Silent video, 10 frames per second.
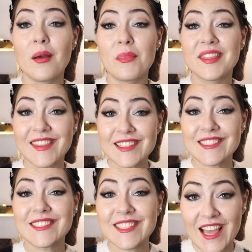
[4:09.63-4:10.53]
But
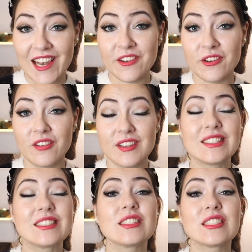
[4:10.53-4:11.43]
this calendar
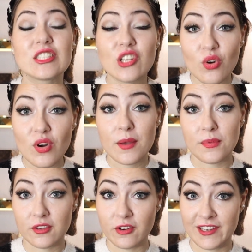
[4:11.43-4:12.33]
is so
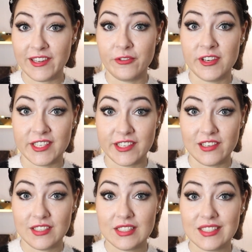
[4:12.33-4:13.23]
absurdly
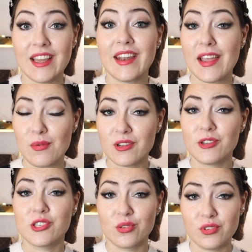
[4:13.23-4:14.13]
ridiculous and I will
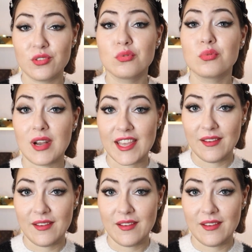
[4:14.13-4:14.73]
show you why.